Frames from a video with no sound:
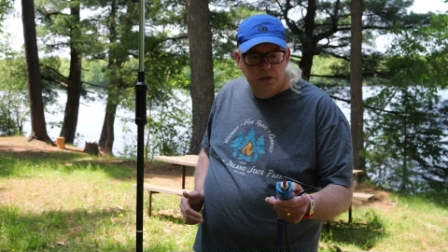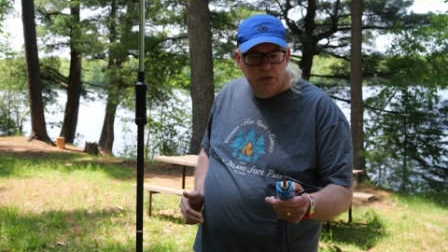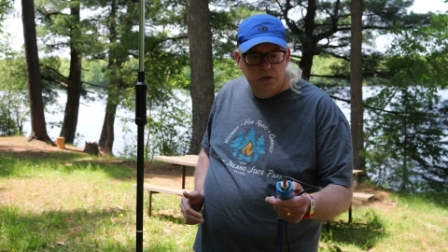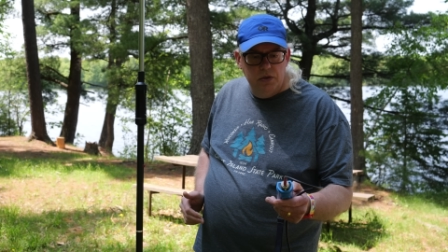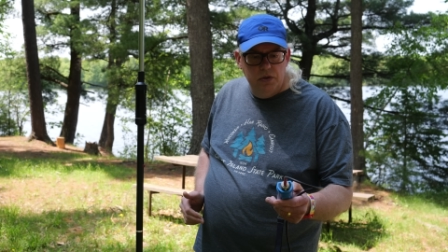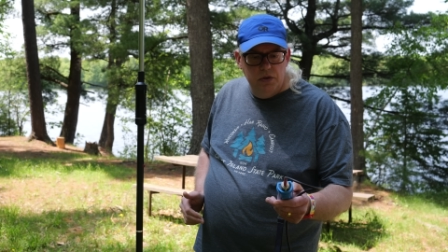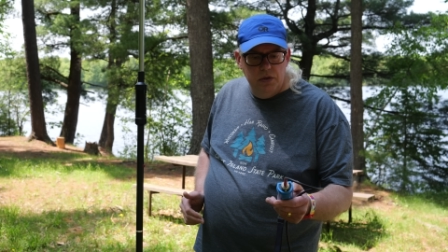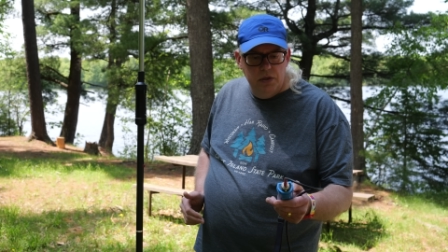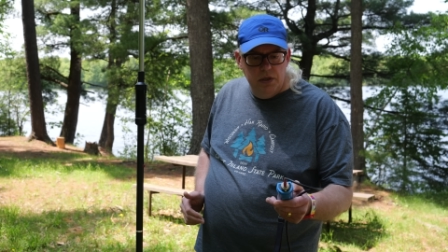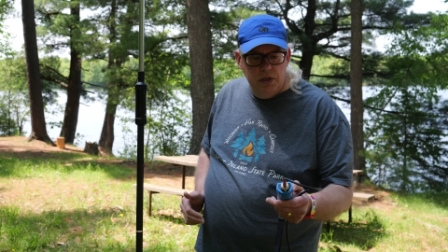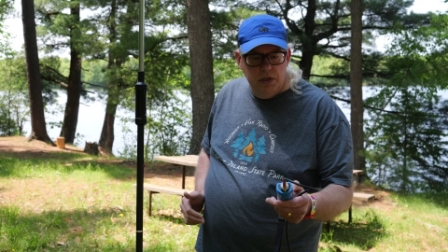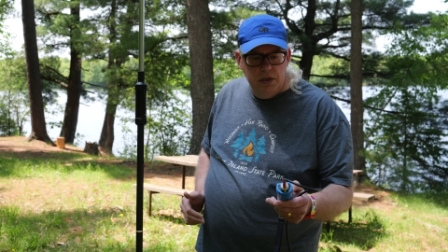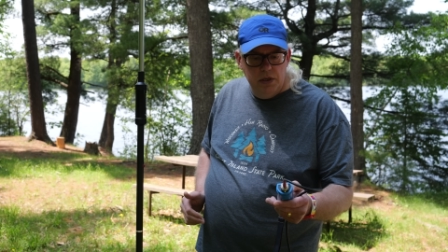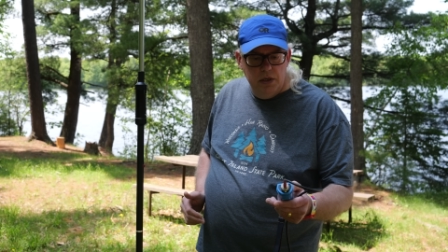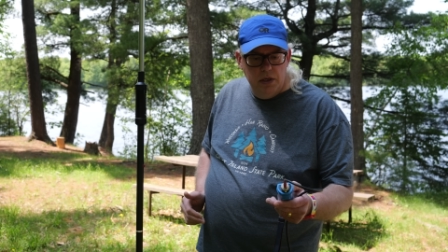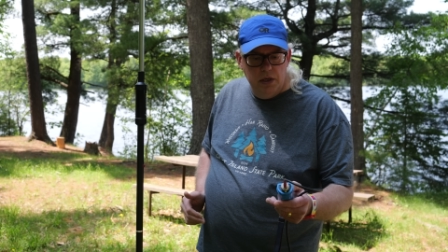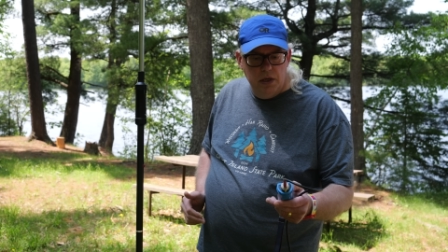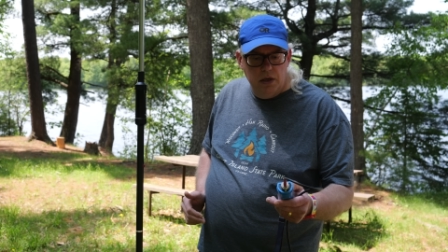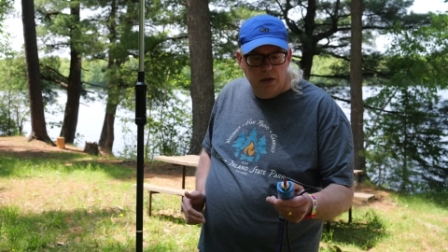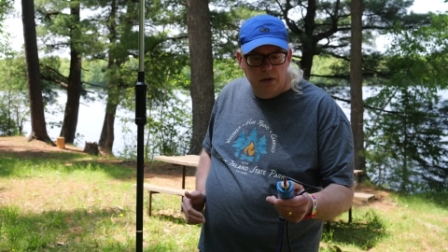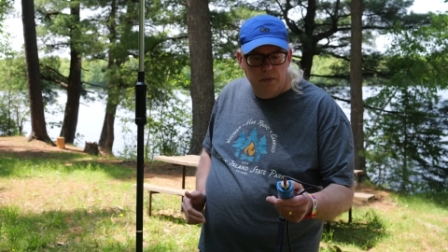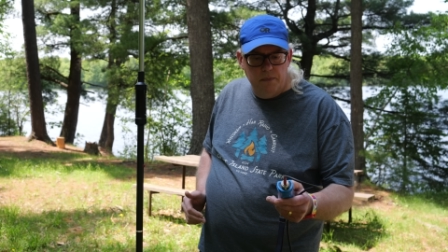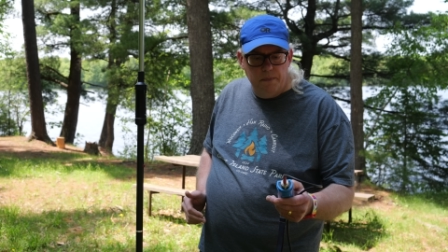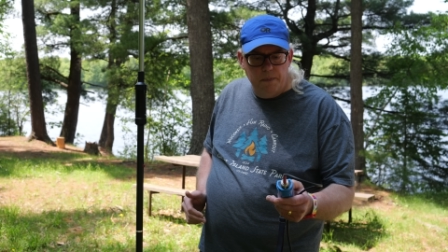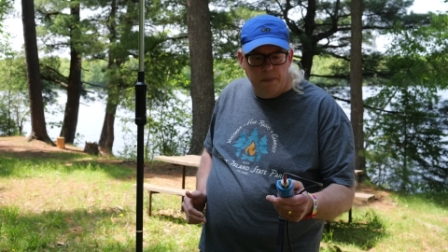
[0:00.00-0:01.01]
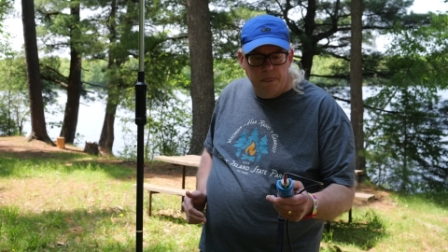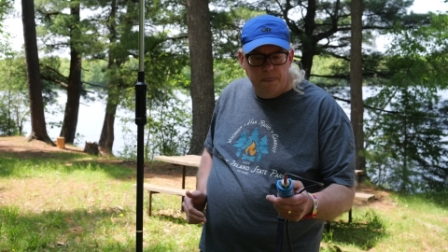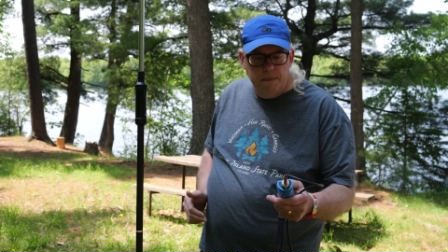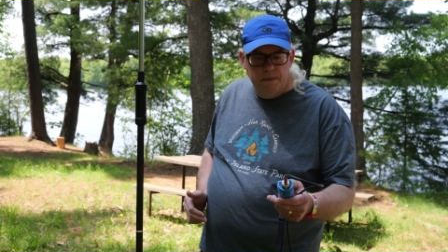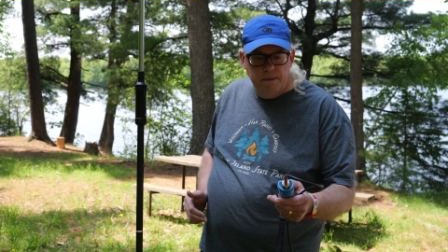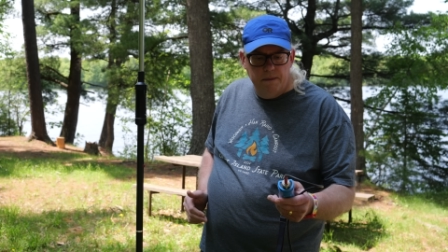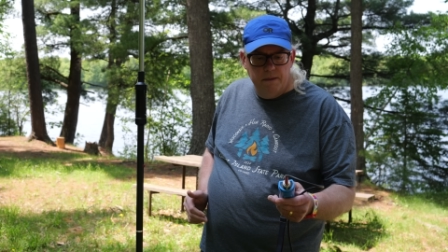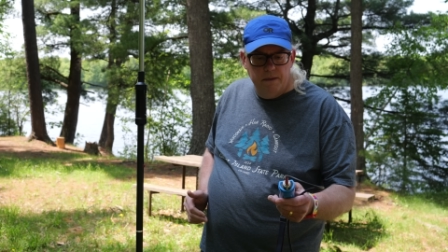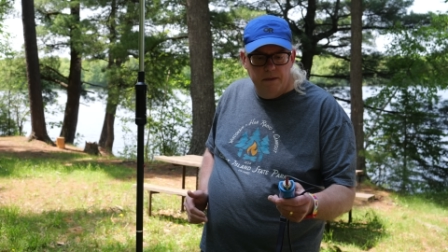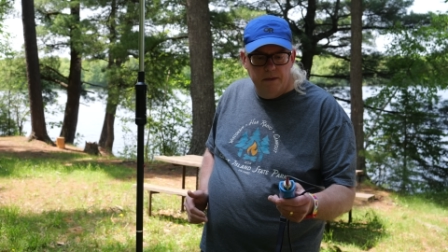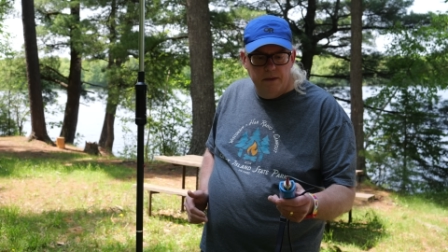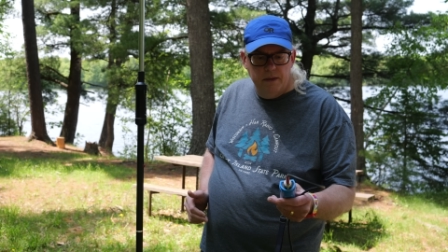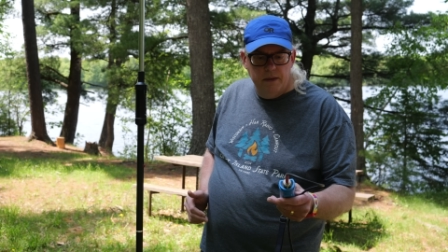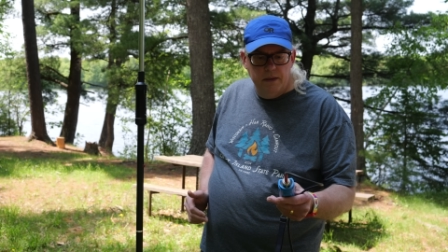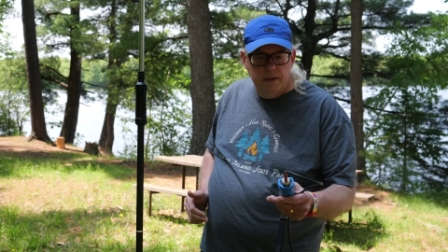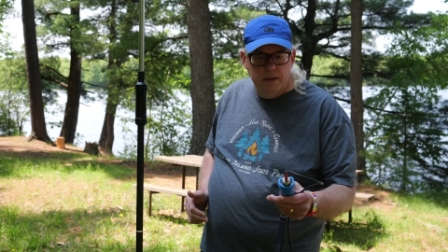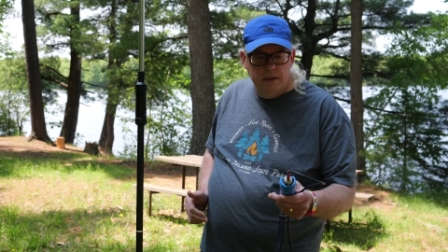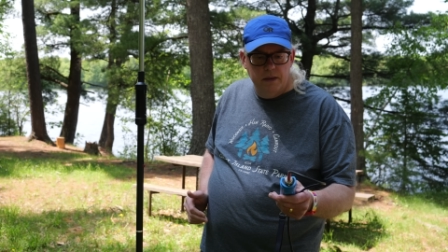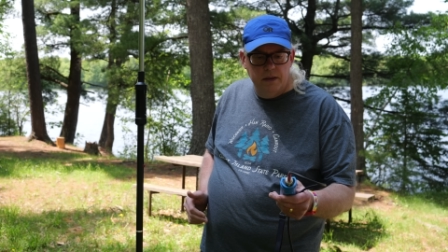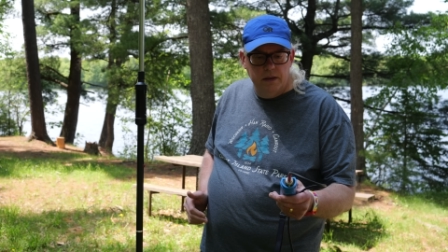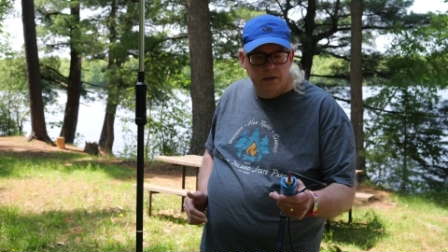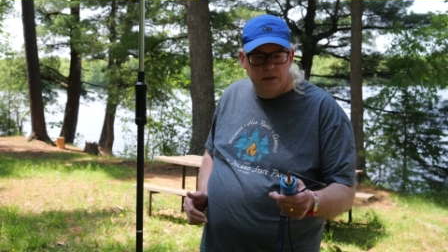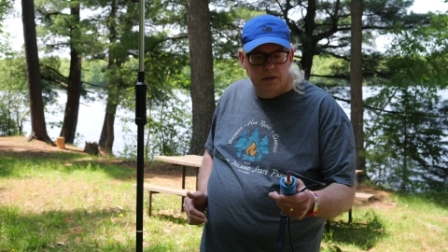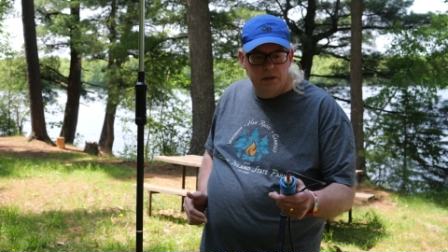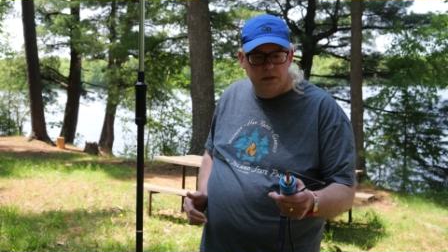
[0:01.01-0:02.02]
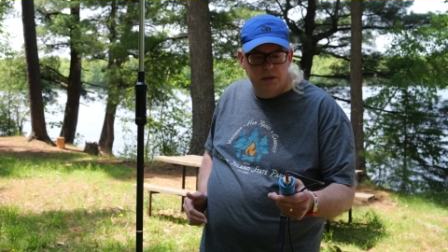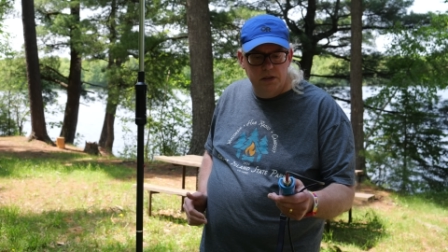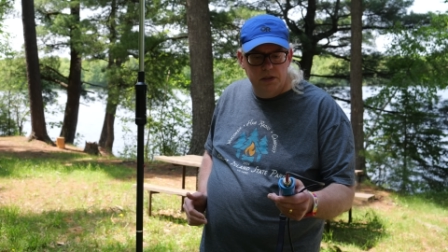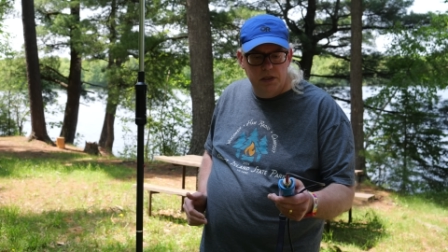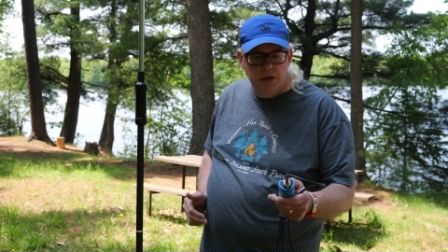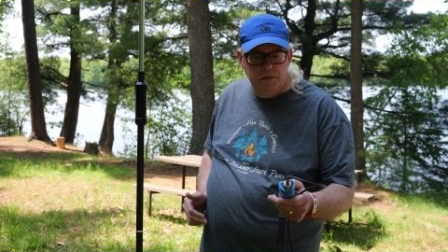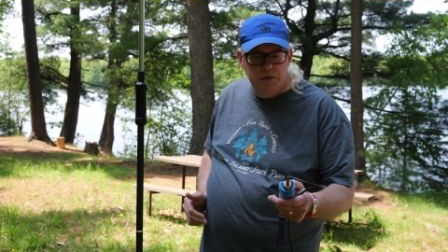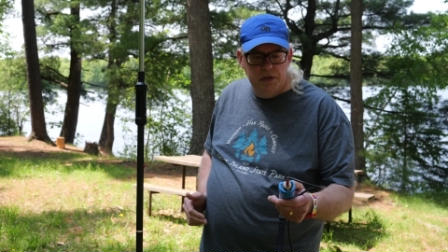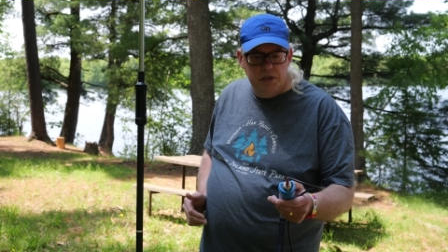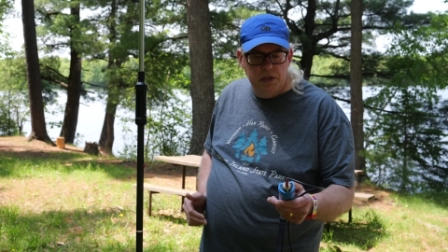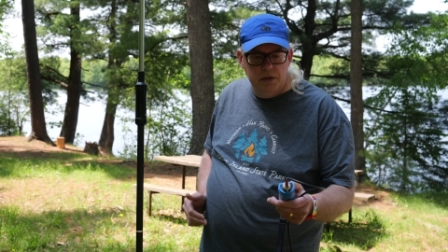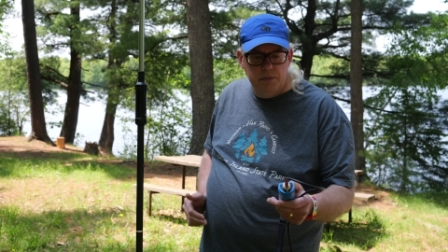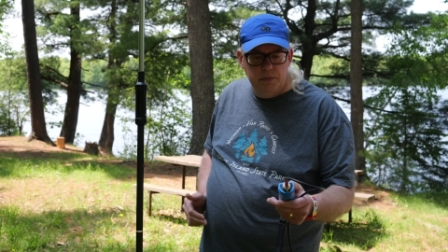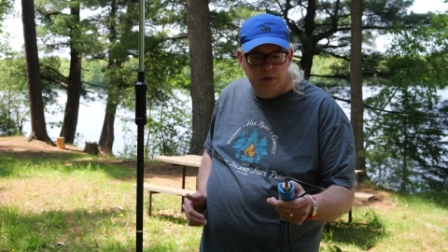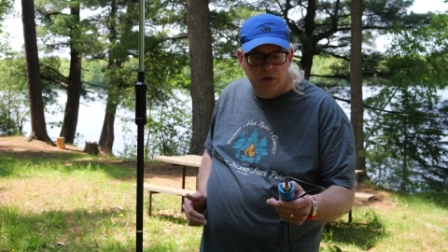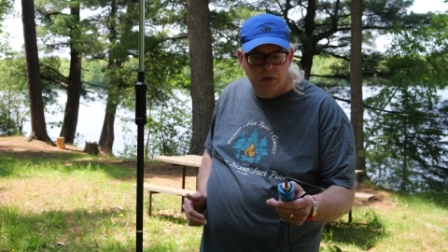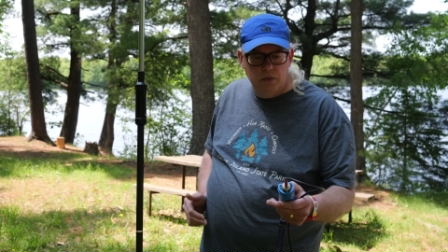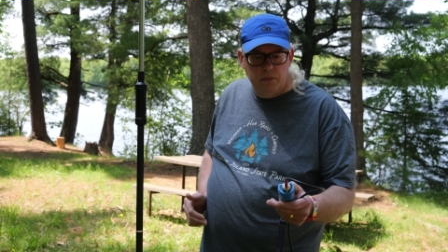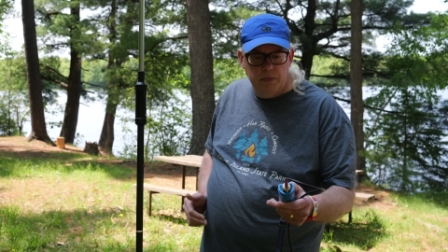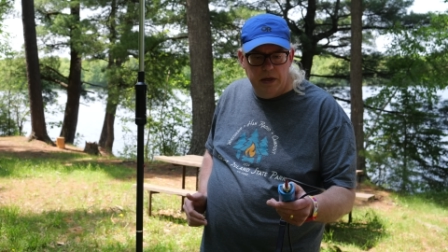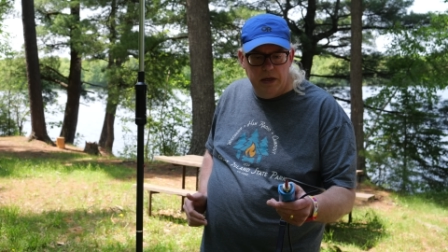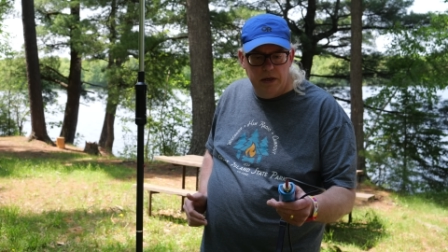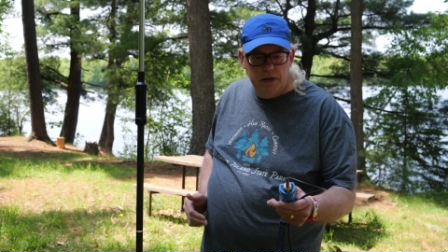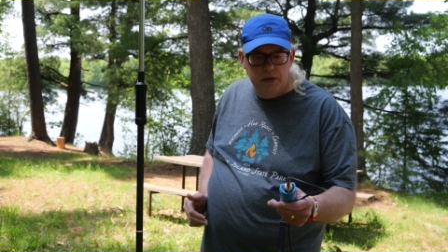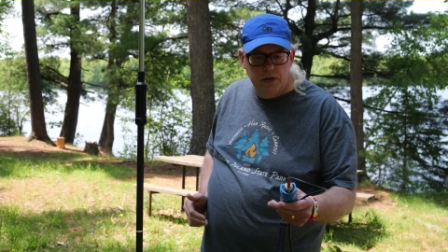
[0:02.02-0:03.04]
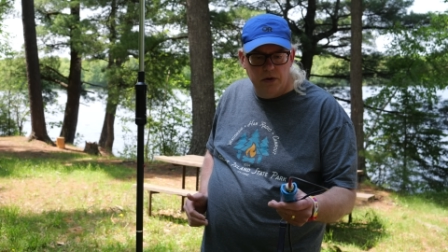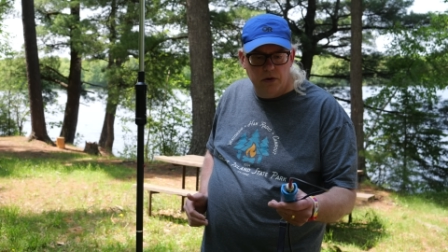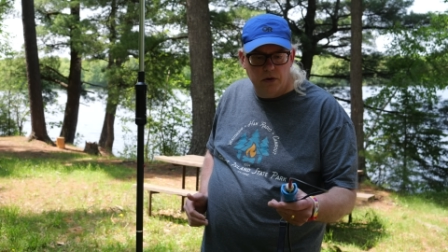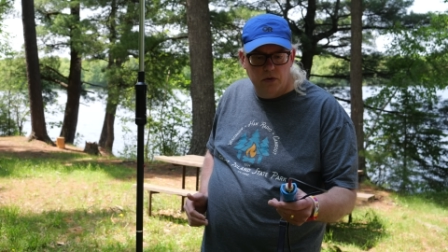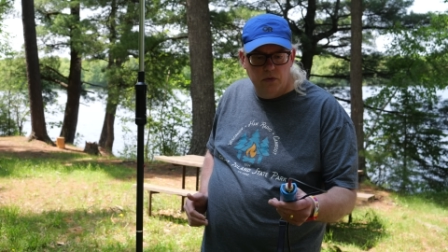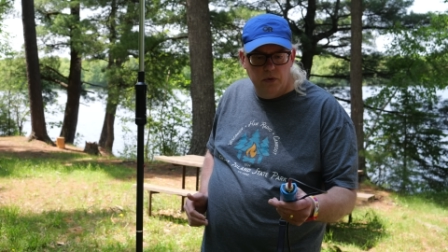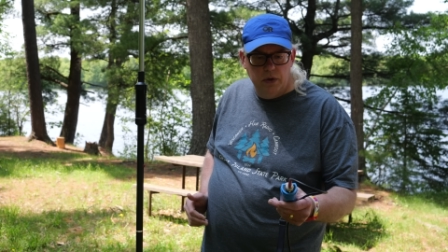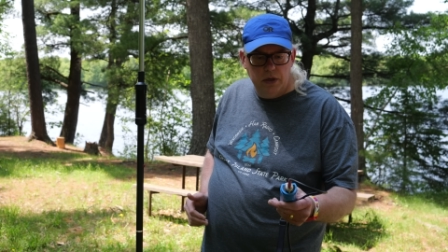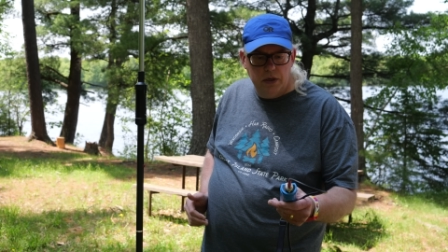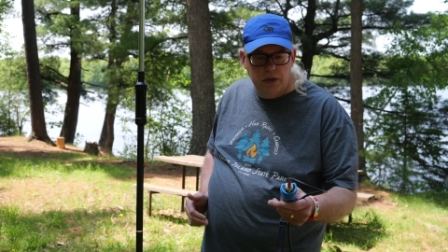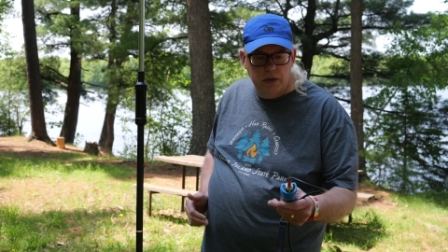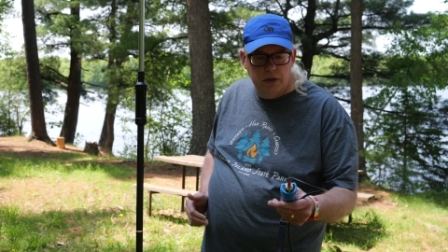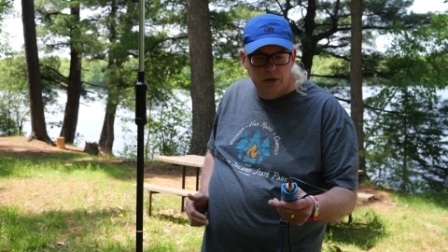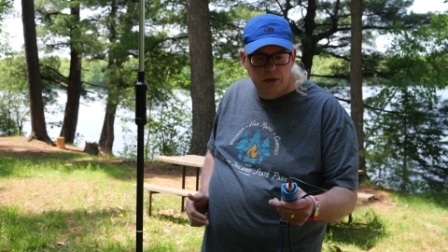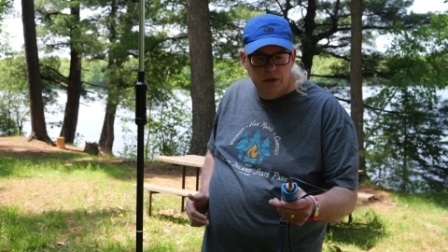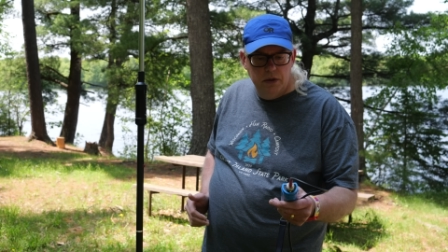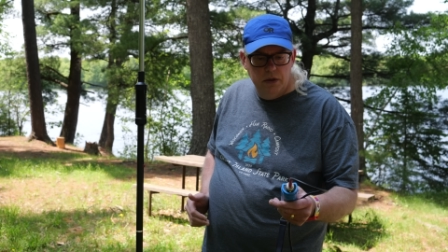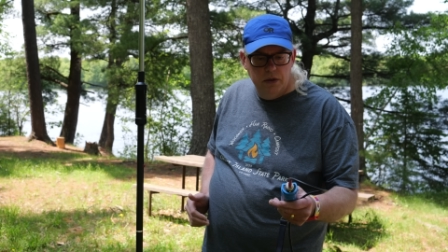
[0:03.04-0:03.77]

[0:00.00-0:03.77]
to the um, 17 meter band here quick.